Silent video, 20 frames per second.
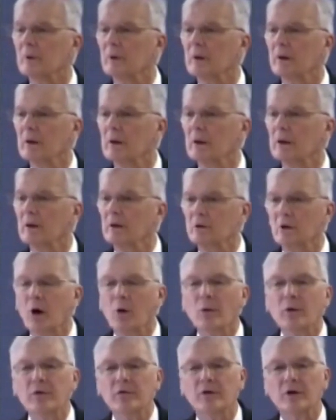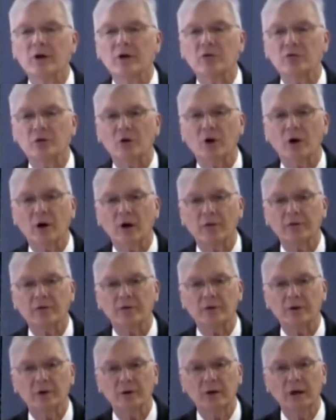knowing that its author
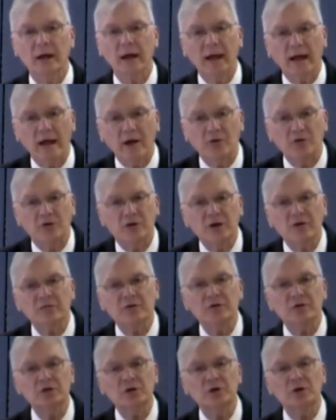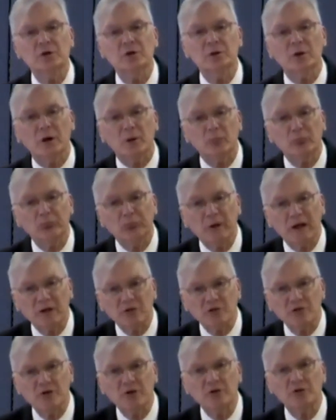has given you a
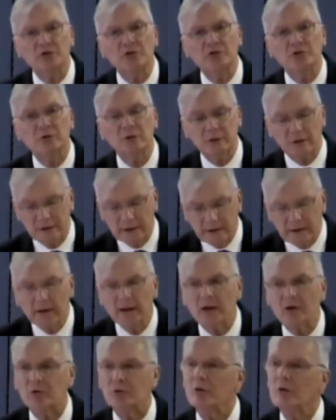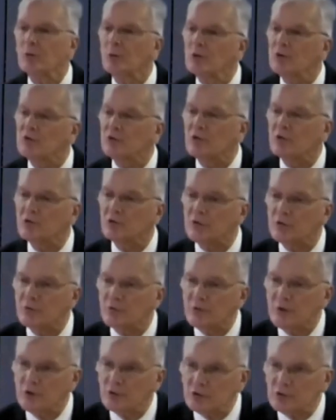message in it which is
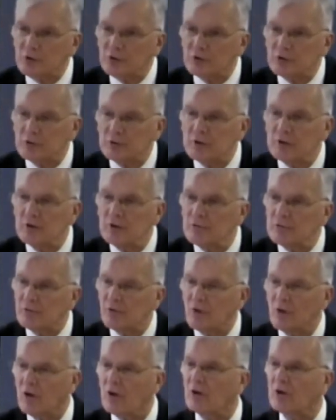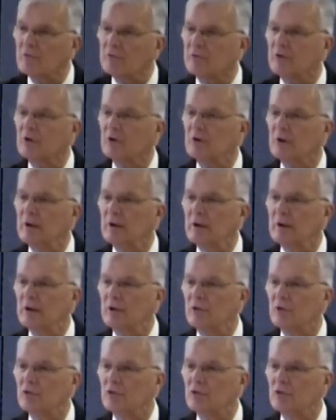sufficient for all of your needs,